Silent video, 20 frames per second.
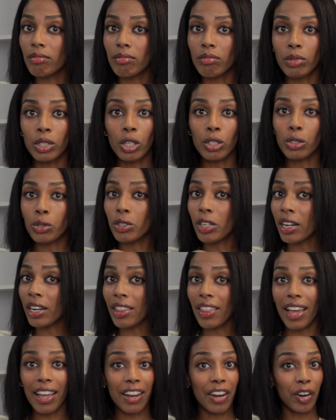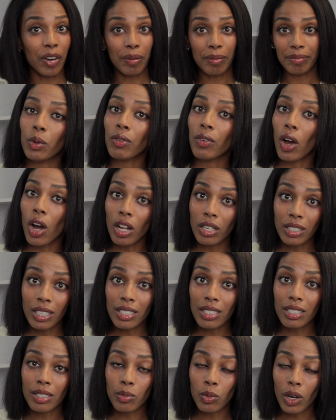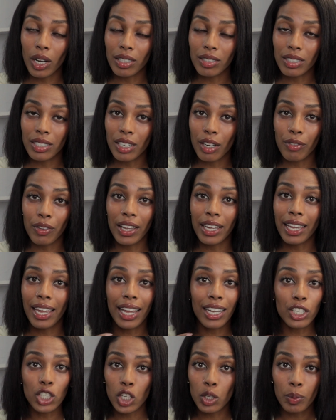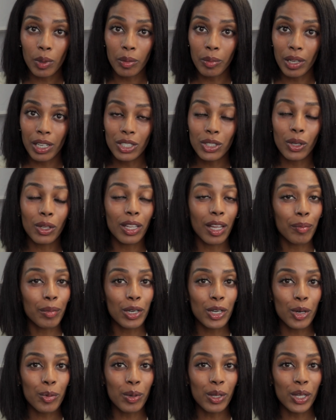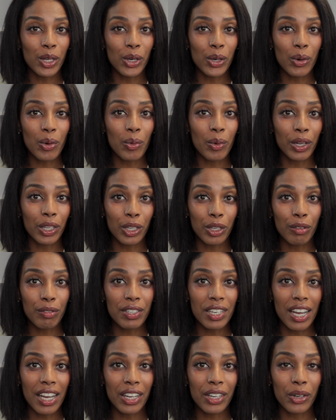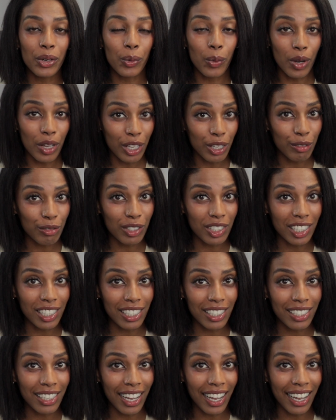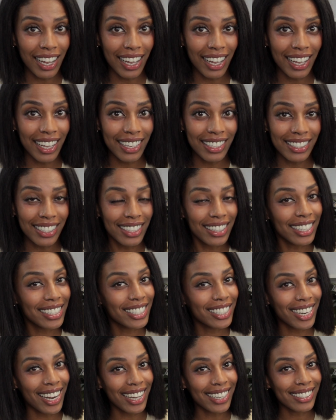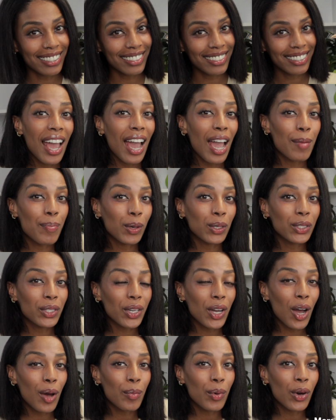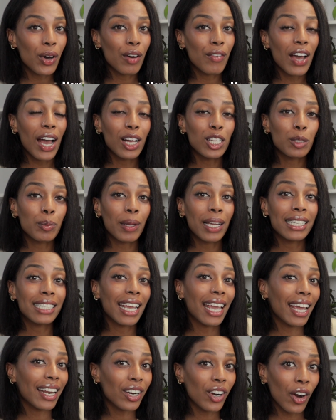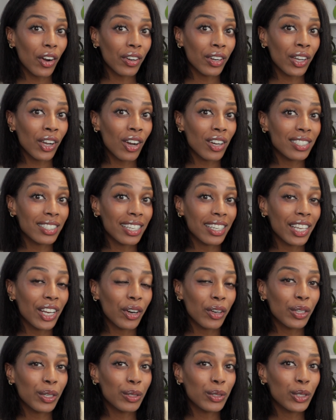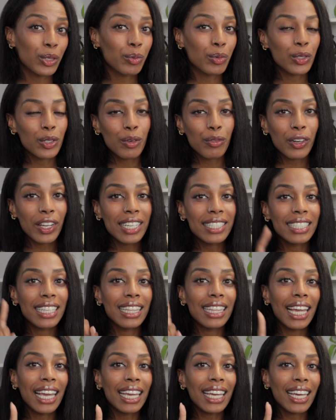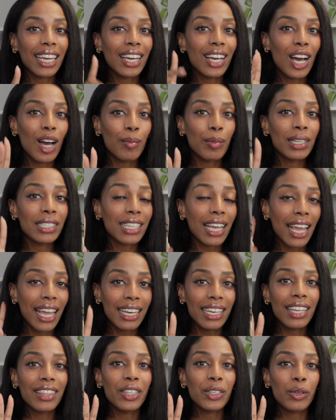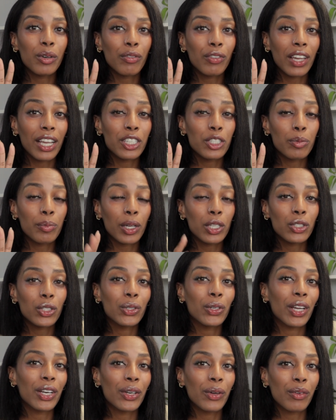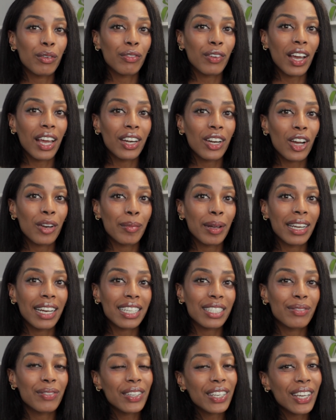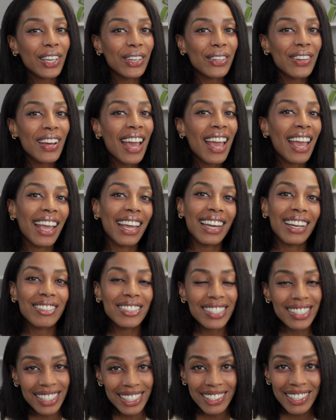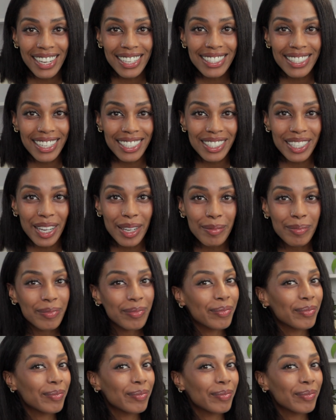We don't do none of that here. We've all done some wild stuff. It can't just be me. So let me know below what you've done or what you've seen, and let's chat. I post a combo of houseplant and gardening content here on YouTube, so don't forget to like, comment, and hit the notification bell so you get notified on my next video, and I will see you guys next time.